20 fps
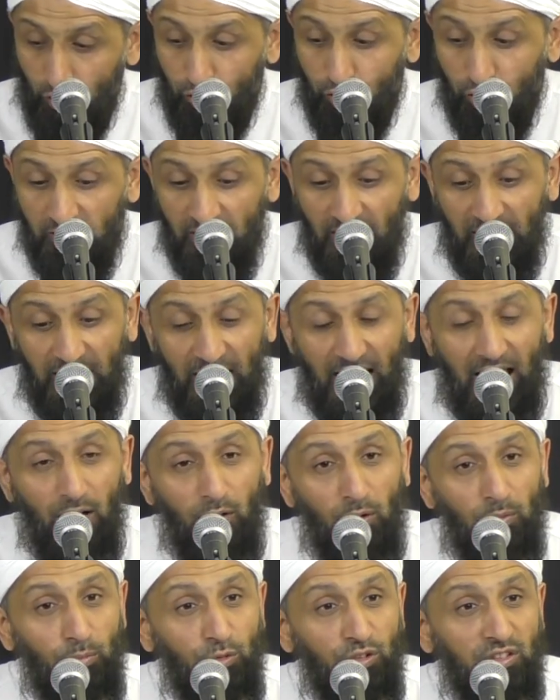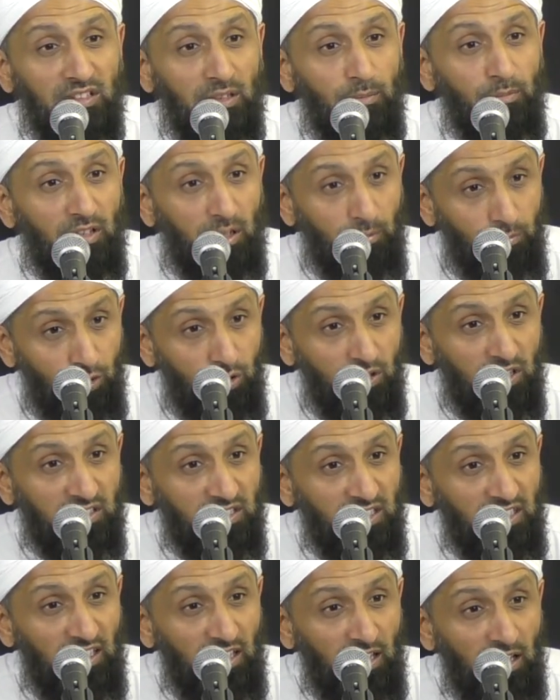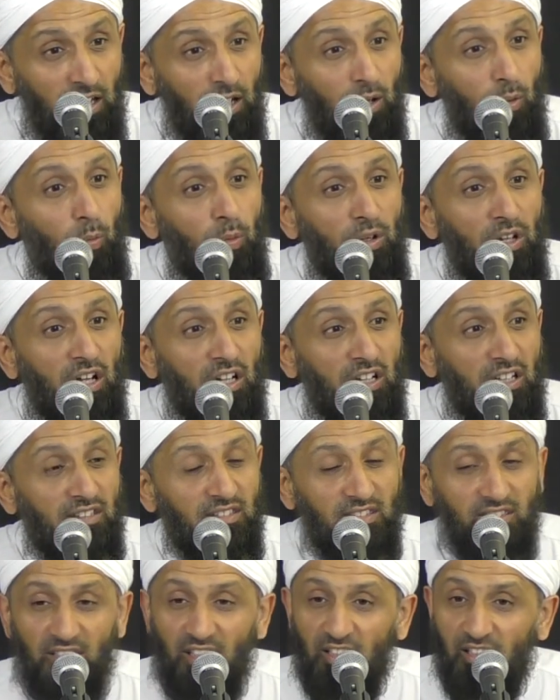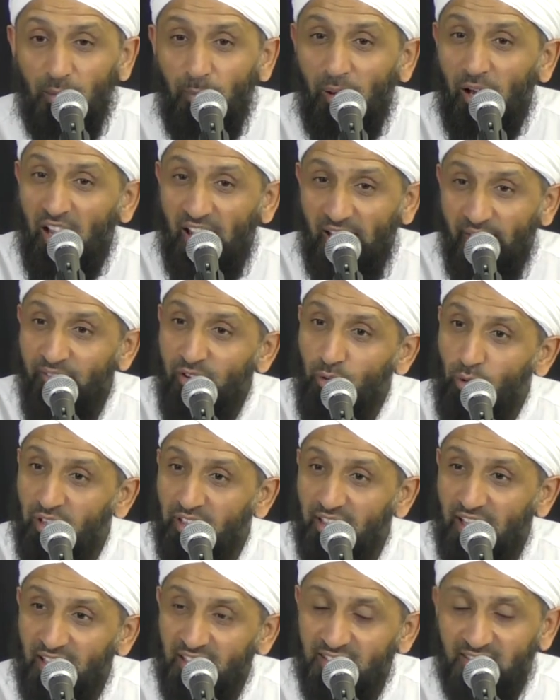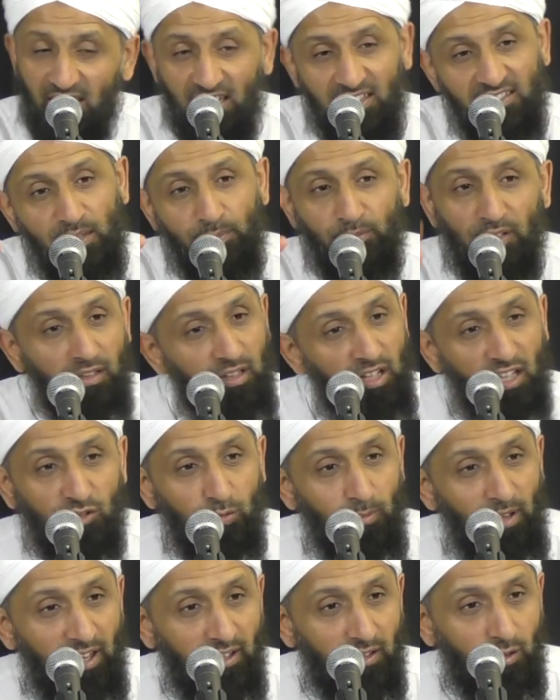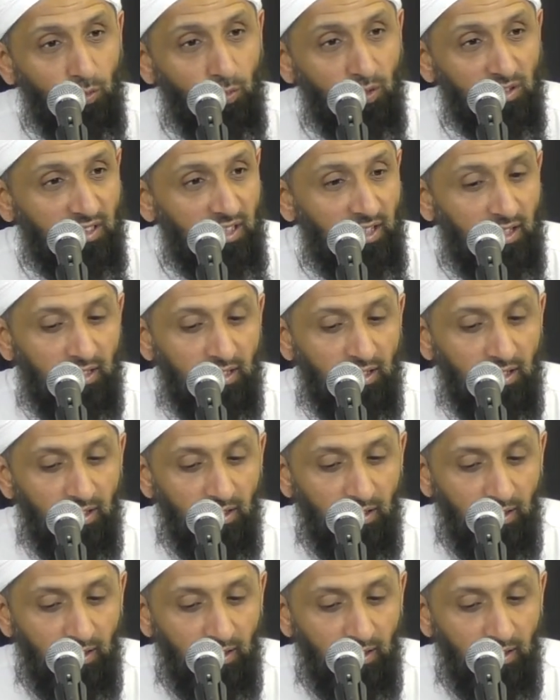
Today our Muslim community, we are concerned about everyone else except Allah subhanahu wa ta'ala.